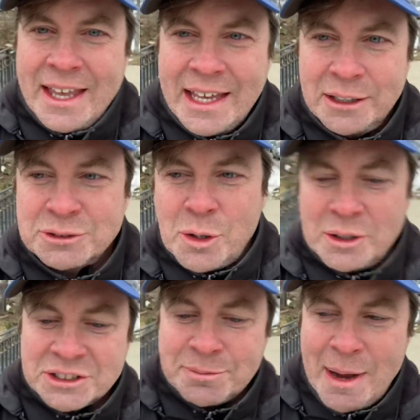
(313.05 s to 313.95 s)
And it's all
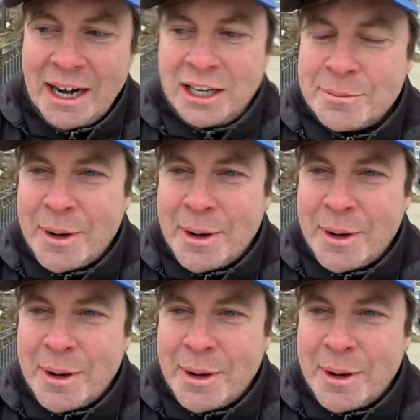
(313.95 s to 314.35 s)
inspired